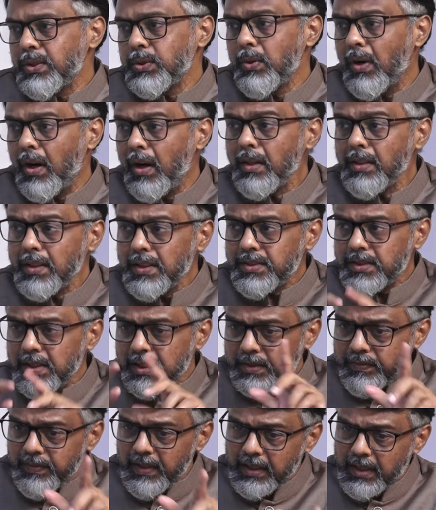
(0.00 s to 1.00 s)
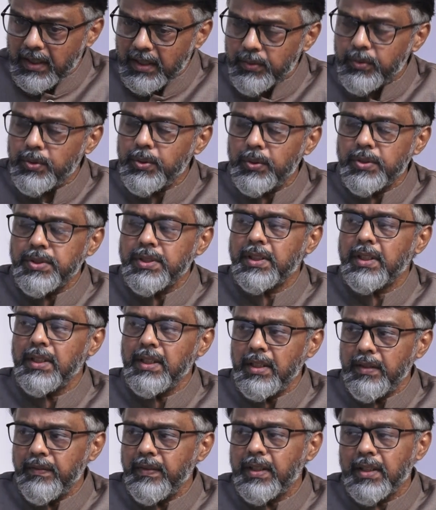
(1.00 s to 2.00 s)
So all these things
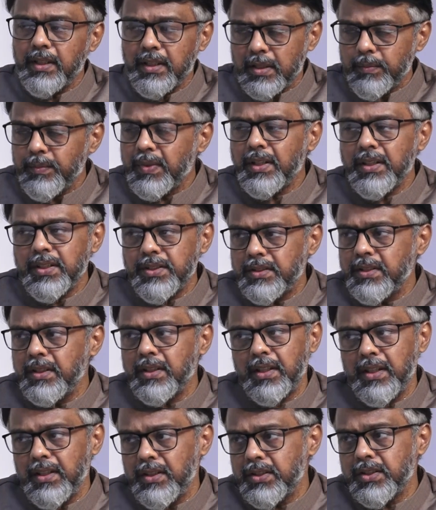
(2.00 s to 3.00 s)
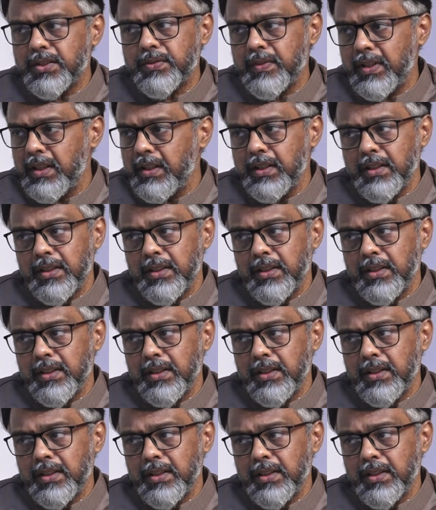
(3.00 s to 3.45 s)
logically we can rebut this theory in this way.